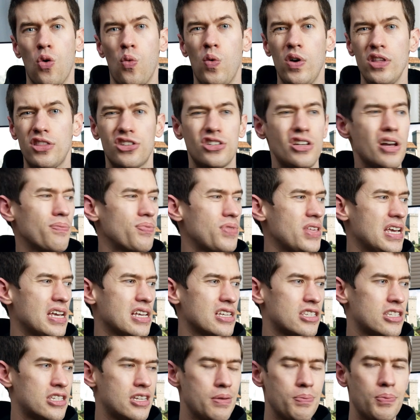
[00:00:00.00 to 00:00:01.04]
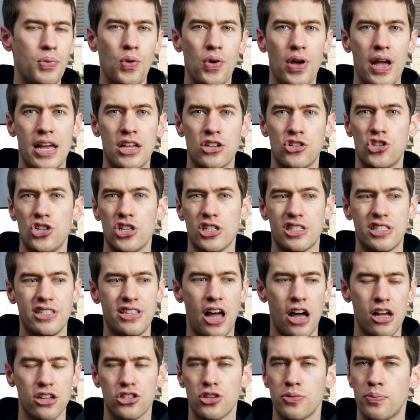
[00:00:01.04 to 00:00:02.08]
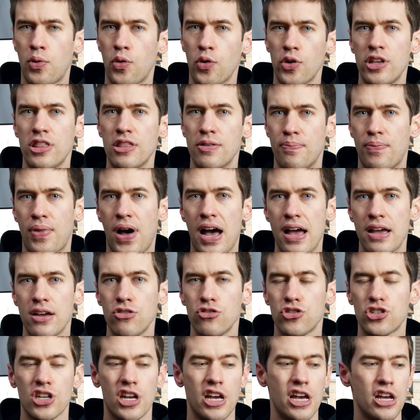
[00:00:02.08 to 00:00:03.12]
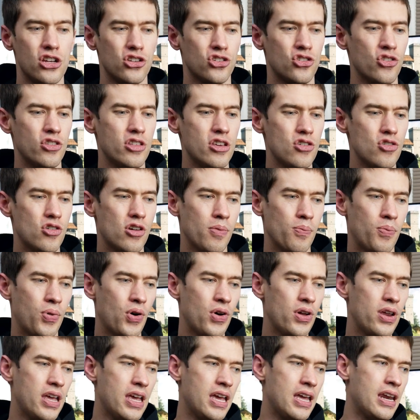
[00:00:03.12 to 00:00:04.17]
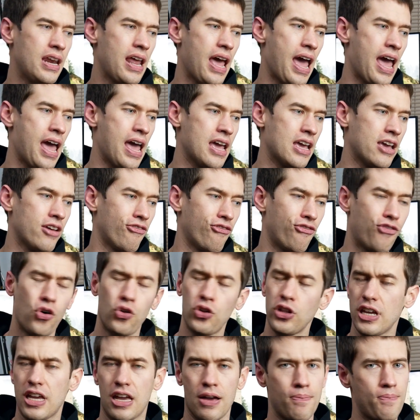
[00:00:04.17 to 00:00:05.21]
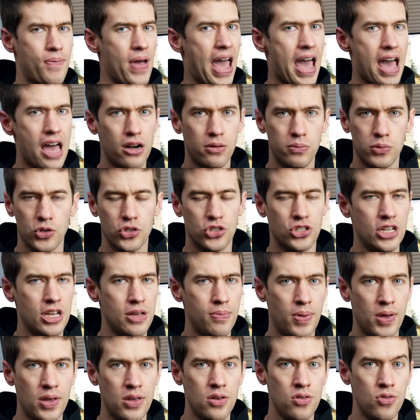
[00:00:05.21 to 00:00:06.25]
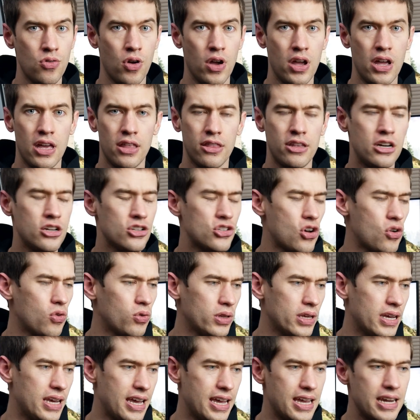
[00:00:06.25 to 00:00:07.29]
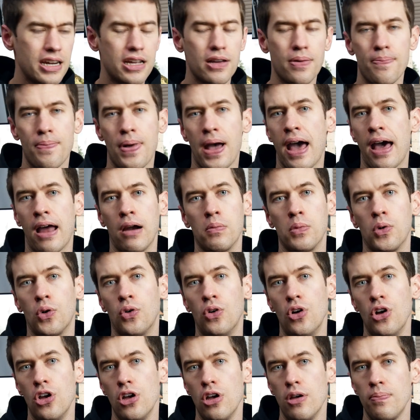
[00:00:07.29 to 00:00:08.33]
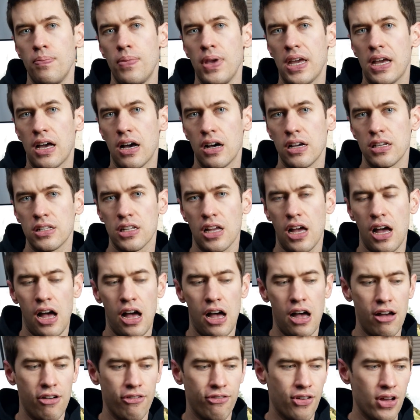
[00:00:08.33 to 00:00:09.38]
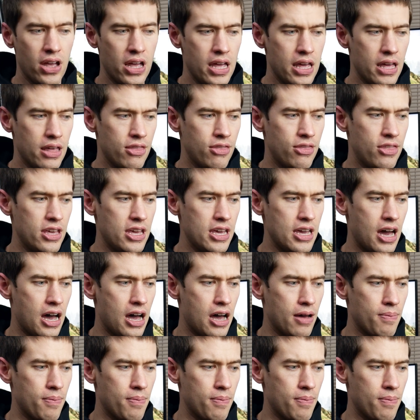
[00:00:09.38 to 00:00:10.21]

with something as simple as just not supporting the BIOS, so that you can put in a fully compatible CPU that is only incompatible because of the